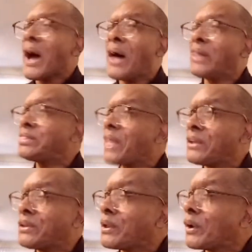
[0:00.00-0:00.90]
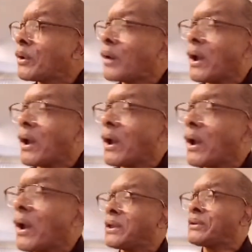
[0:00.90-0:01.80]
I thank the great
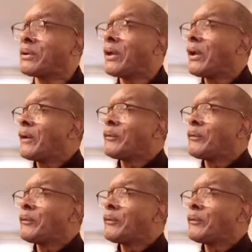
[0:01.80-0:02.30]
community